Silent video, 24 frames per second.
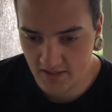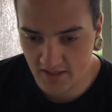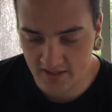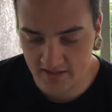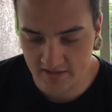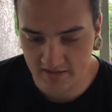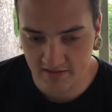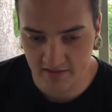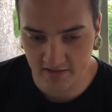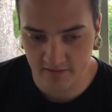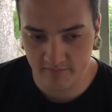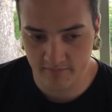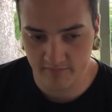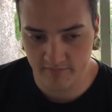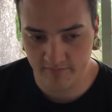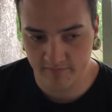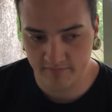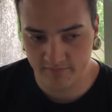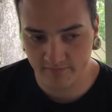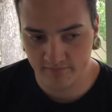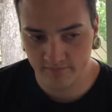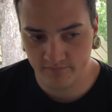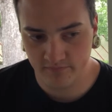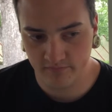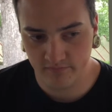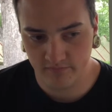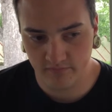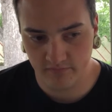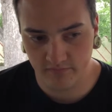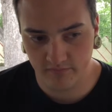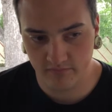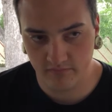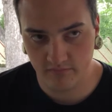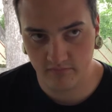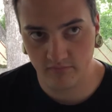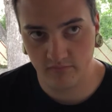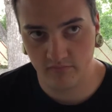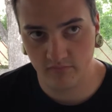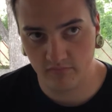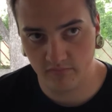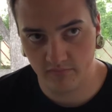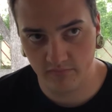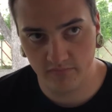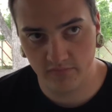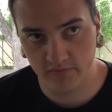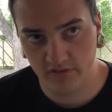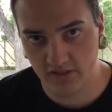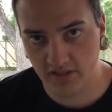end up
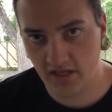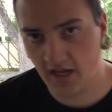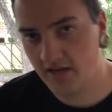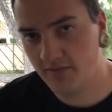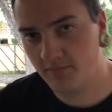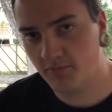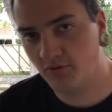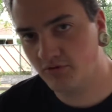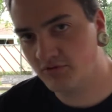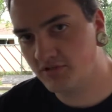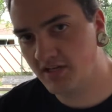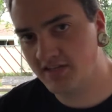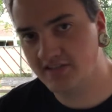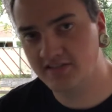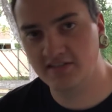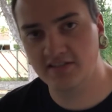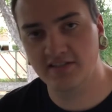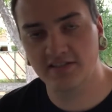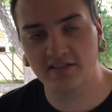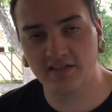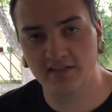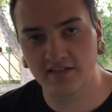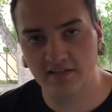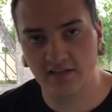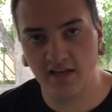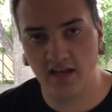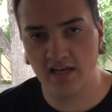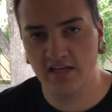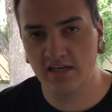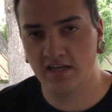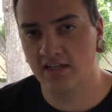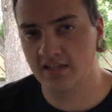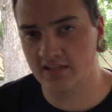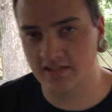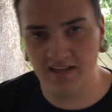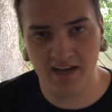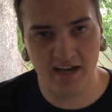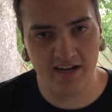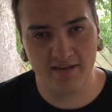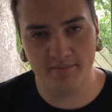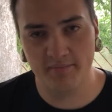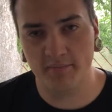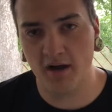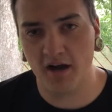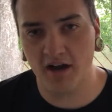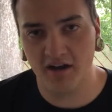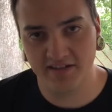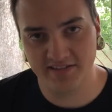kind of protesting and kind
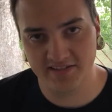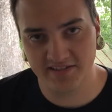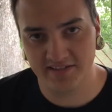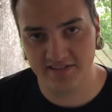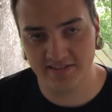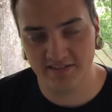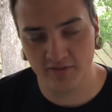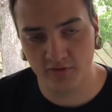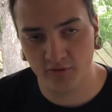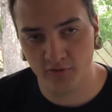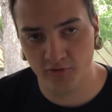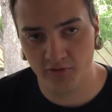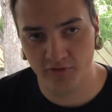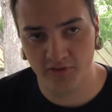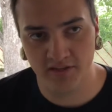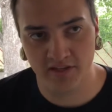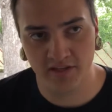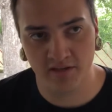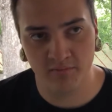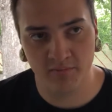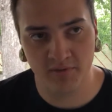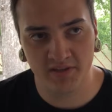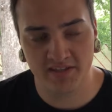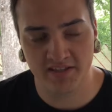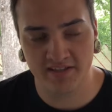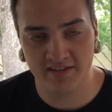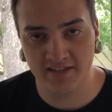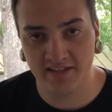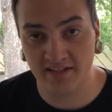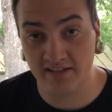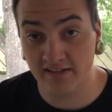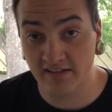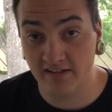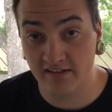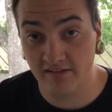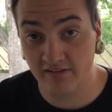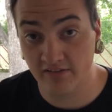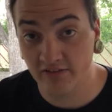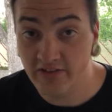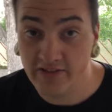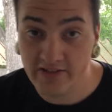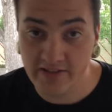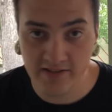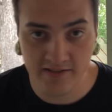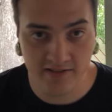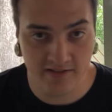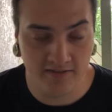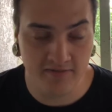of pausing the whole thing, but then they
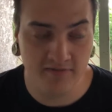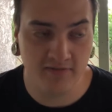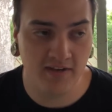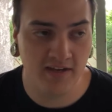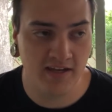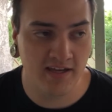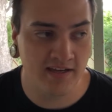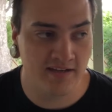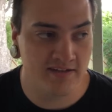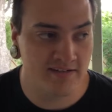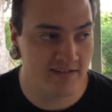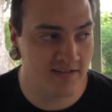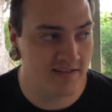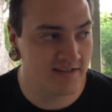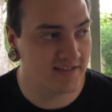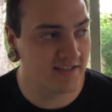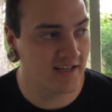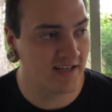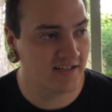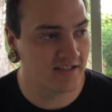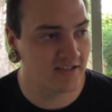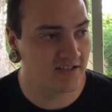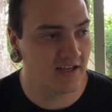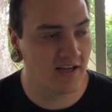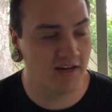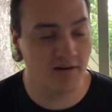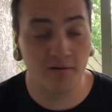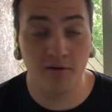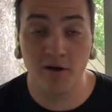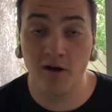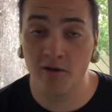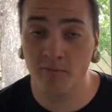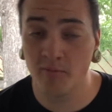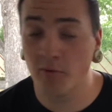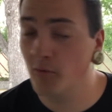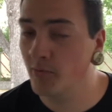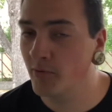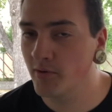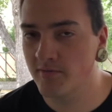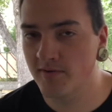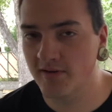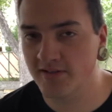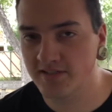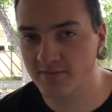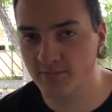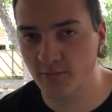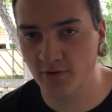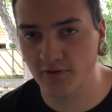leave, and it's actually, I'm
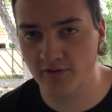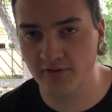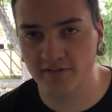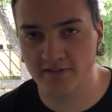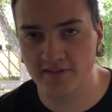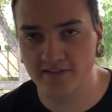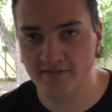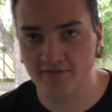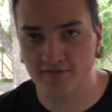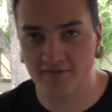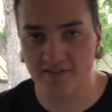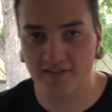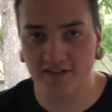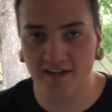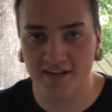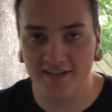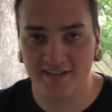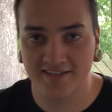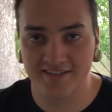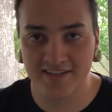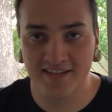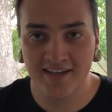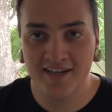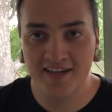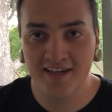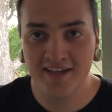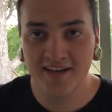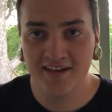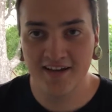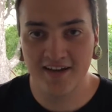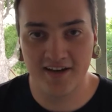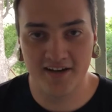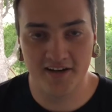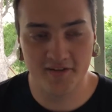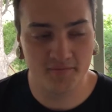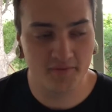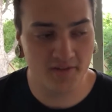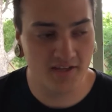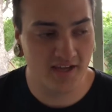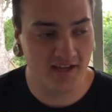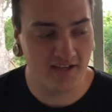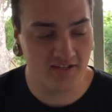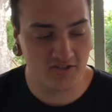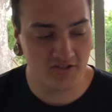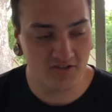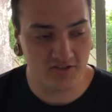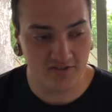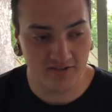not spoiling this for you guys. They
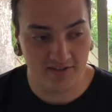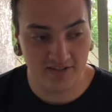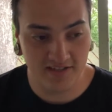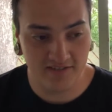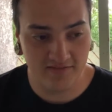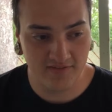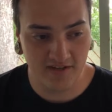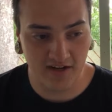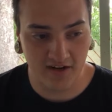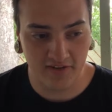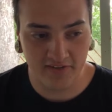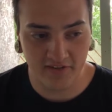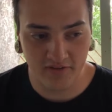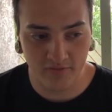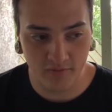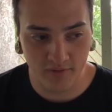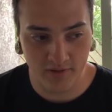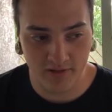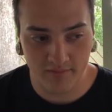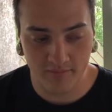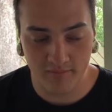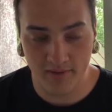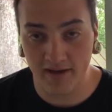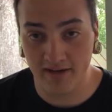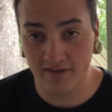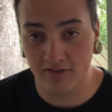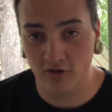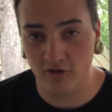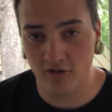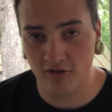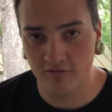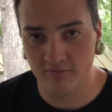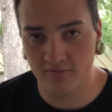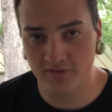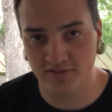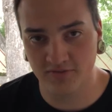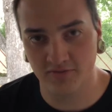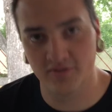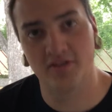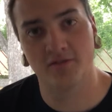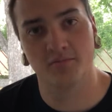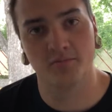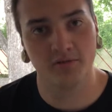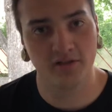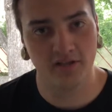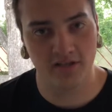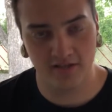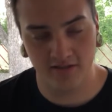actually leave, and on the way back home is when their
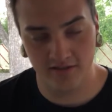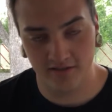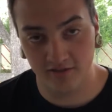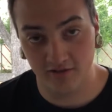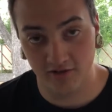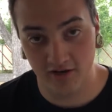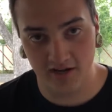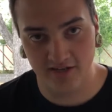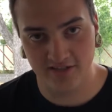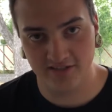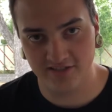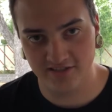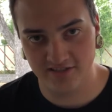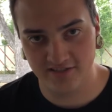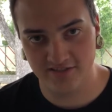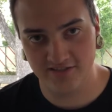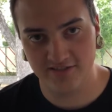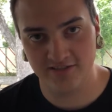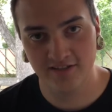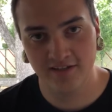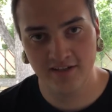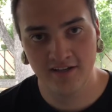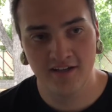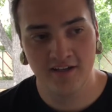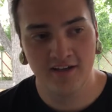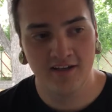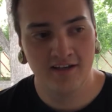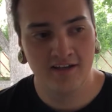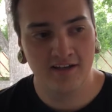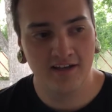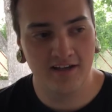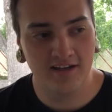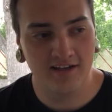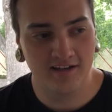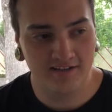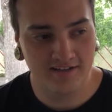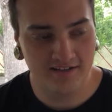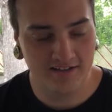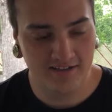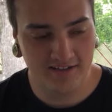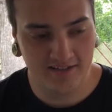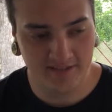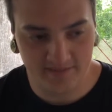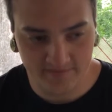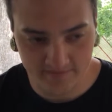plane crashes, and